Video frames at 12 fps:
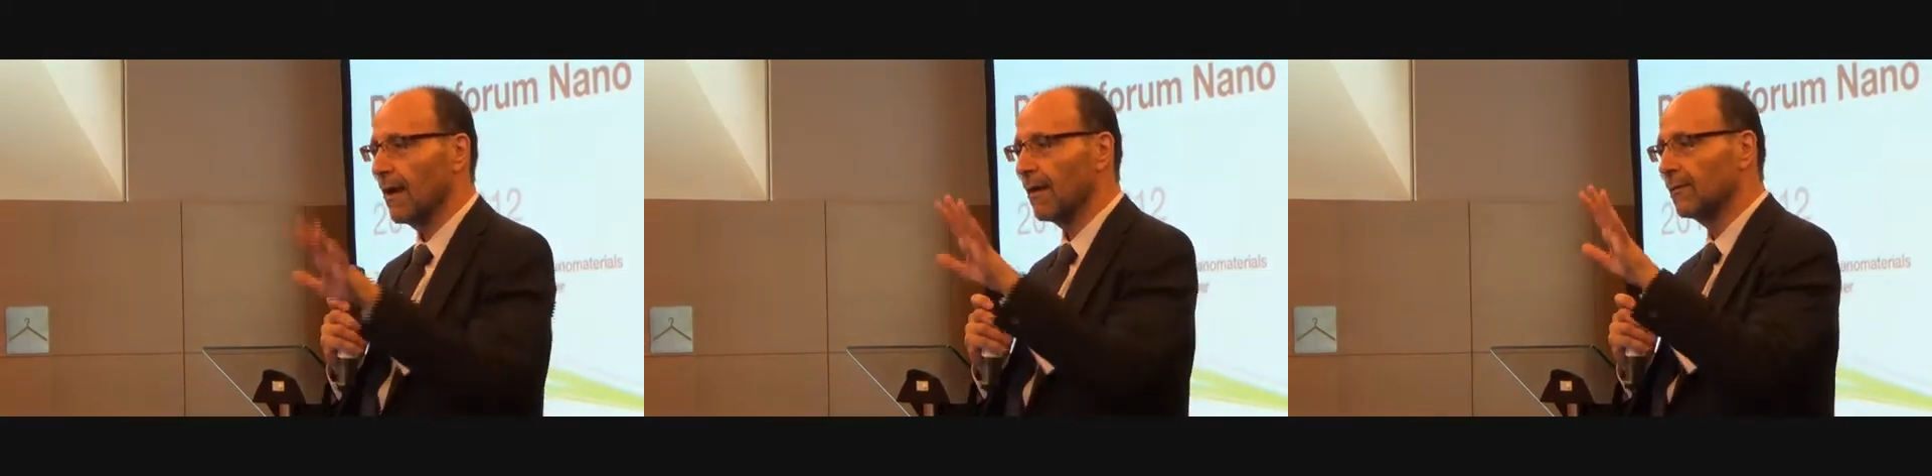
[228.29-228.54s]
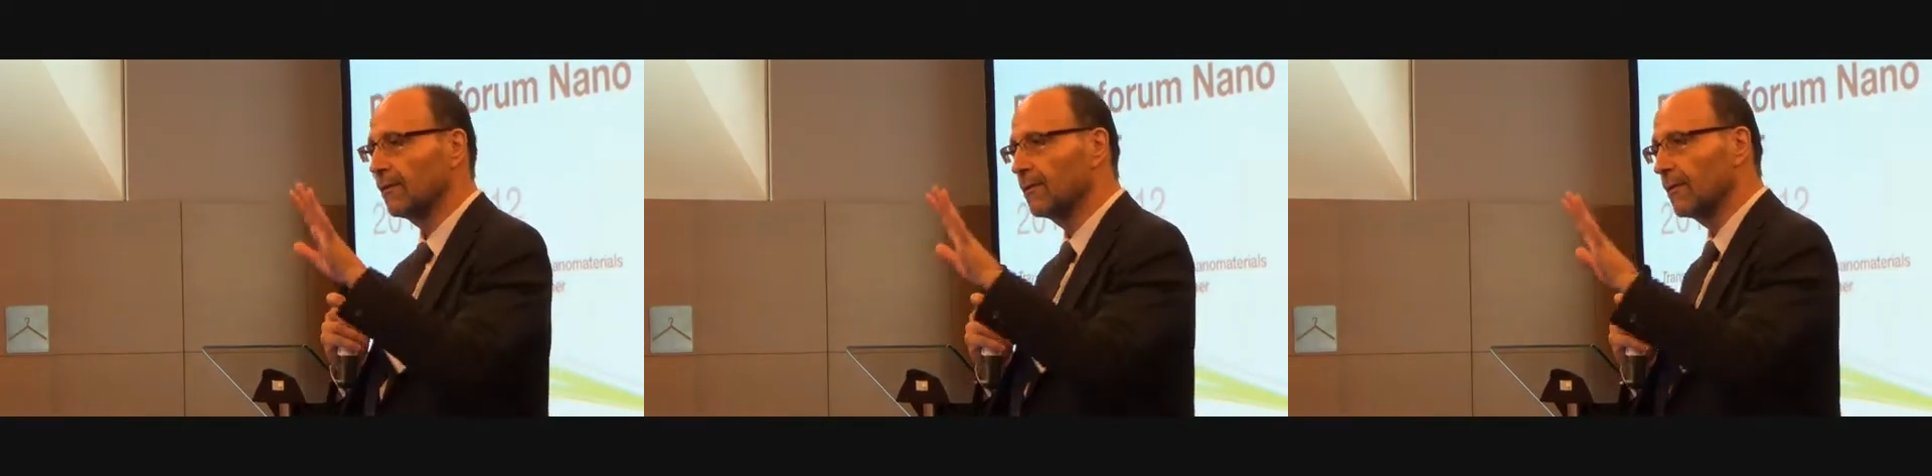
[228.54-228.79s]

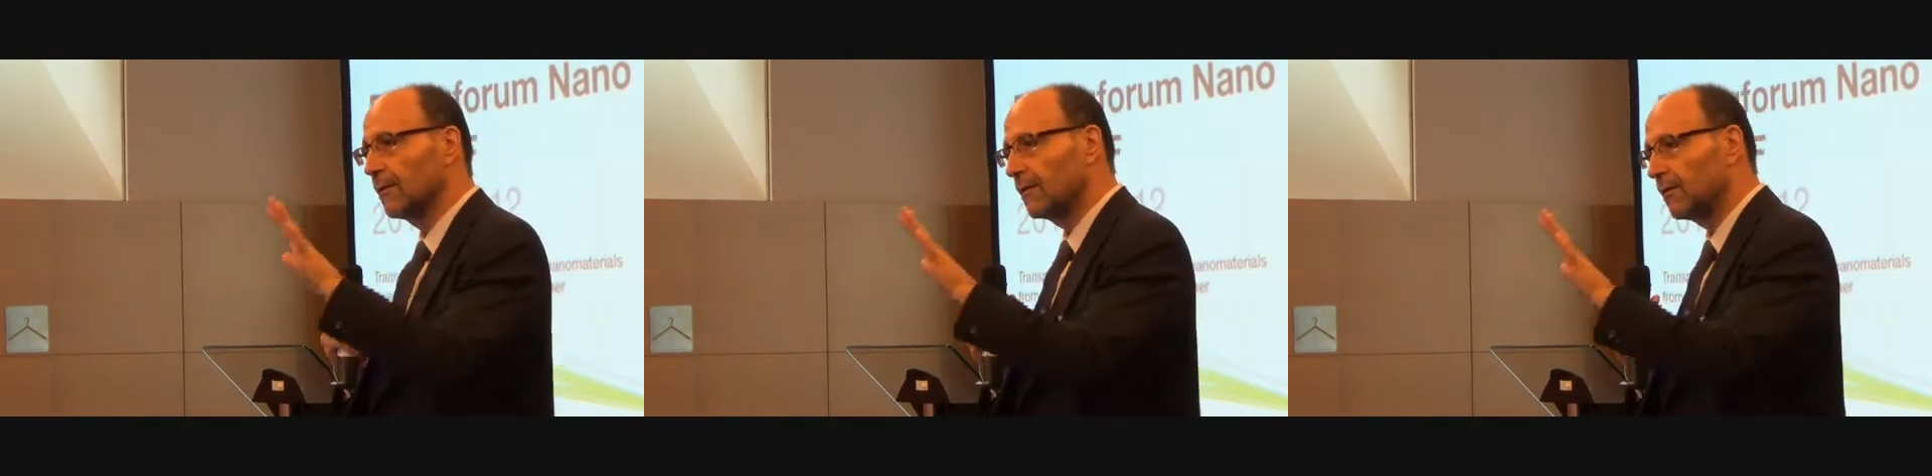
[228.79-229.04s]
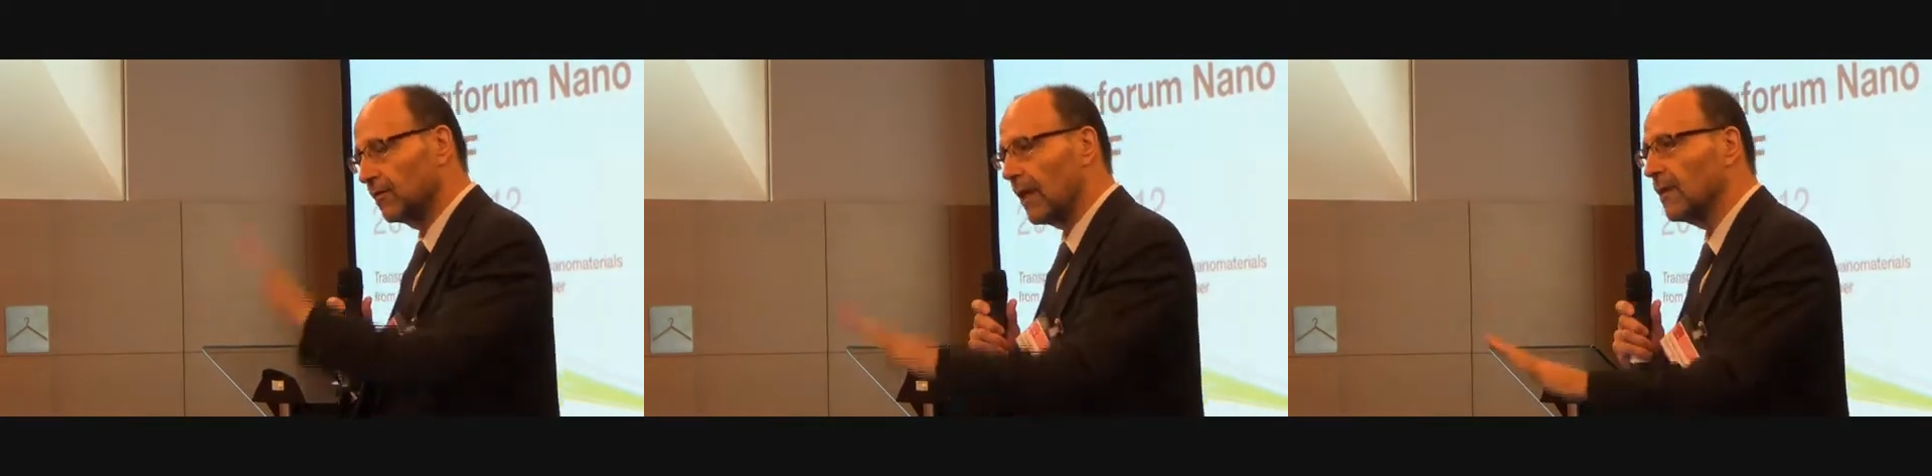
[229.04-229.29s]
and
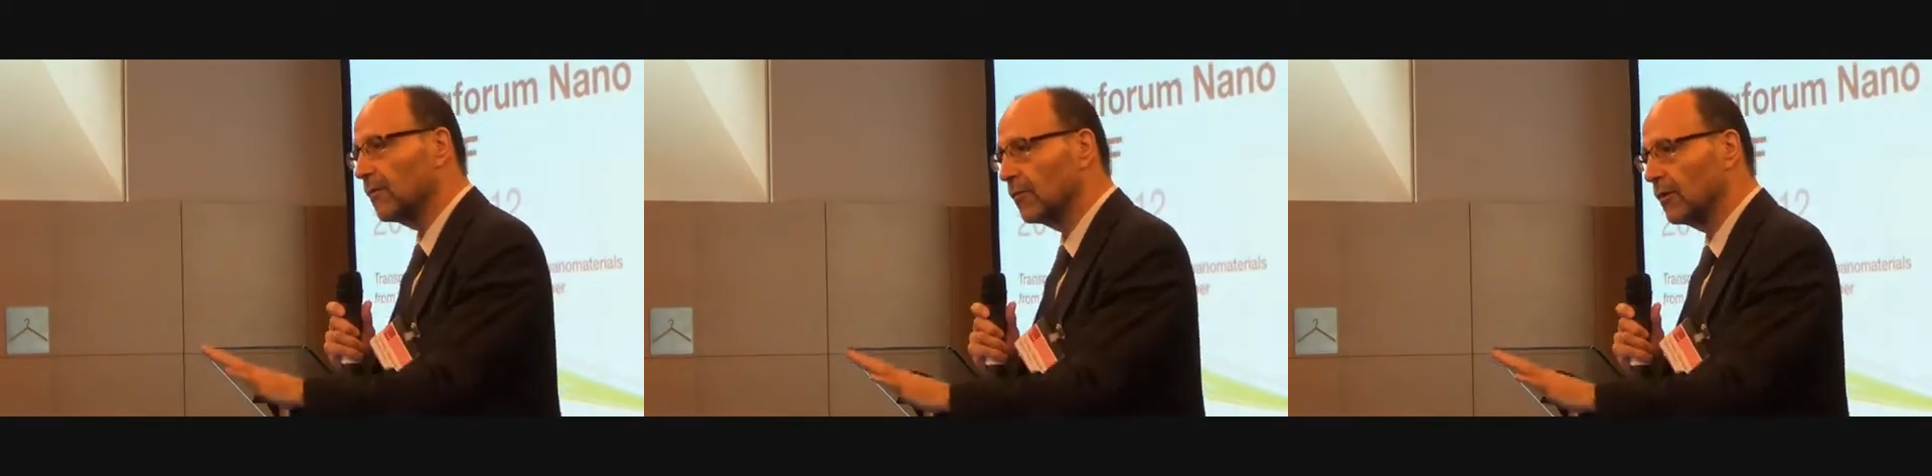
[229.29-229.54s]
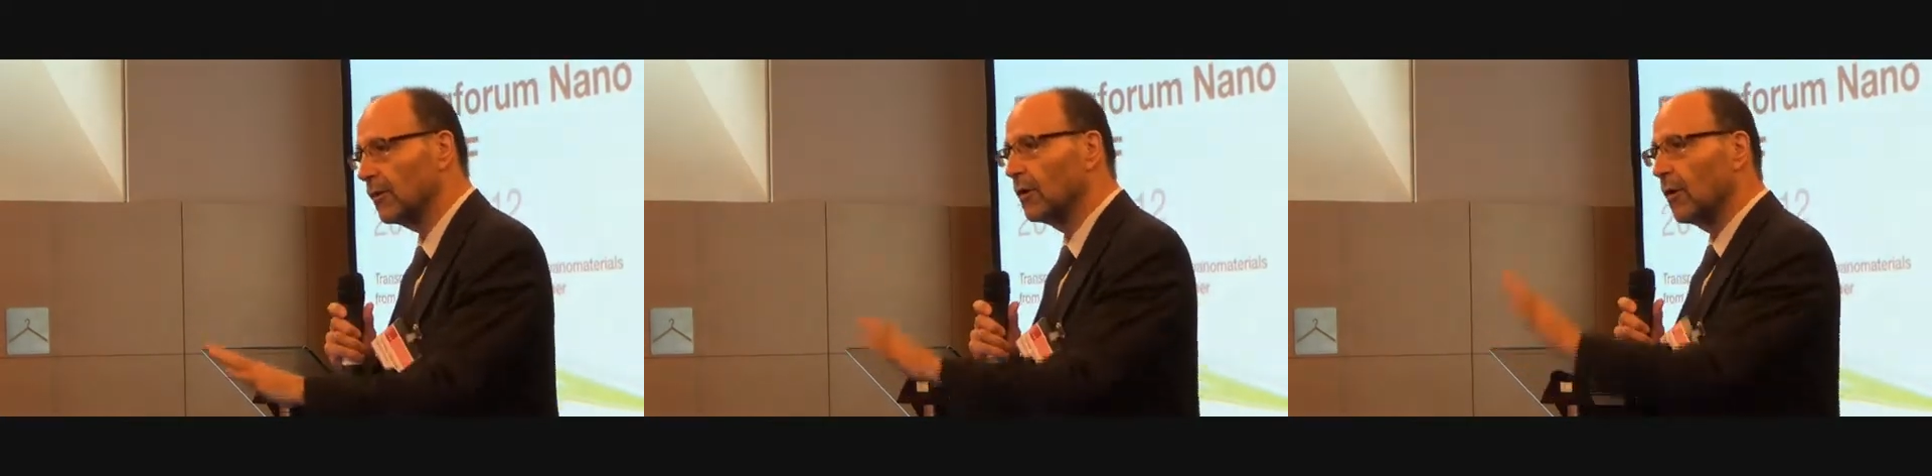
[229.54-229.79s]

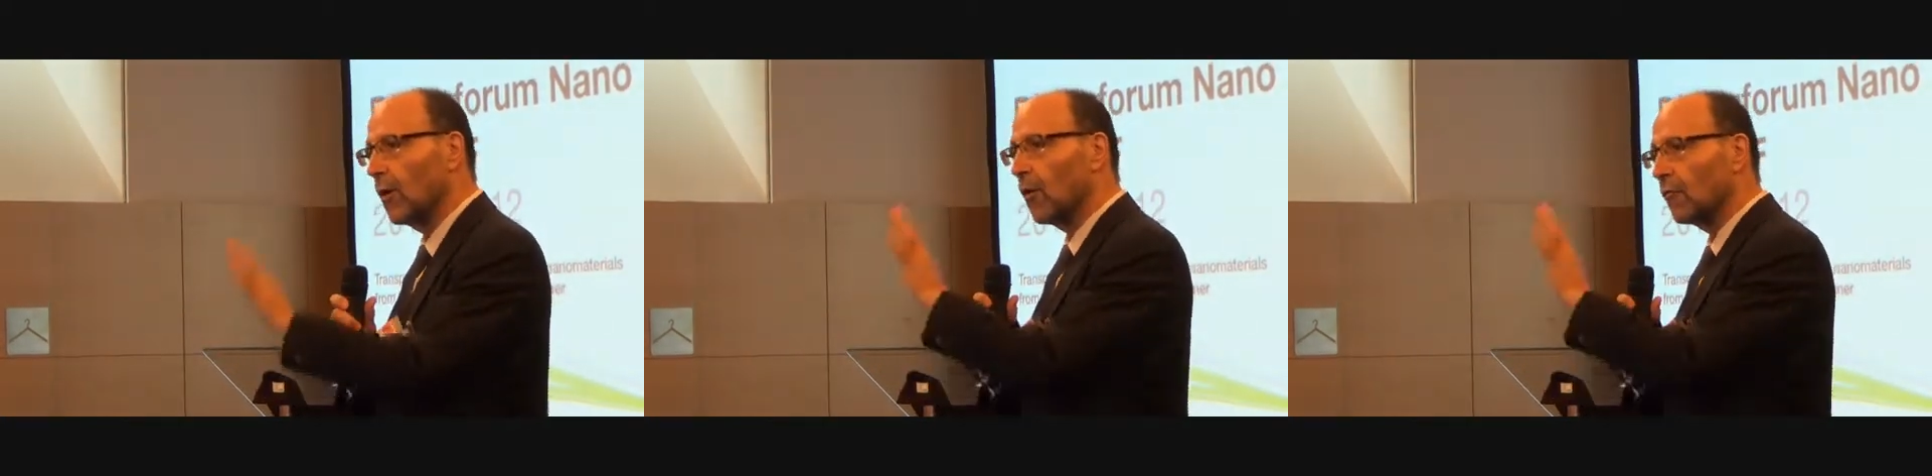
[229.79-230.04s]
safety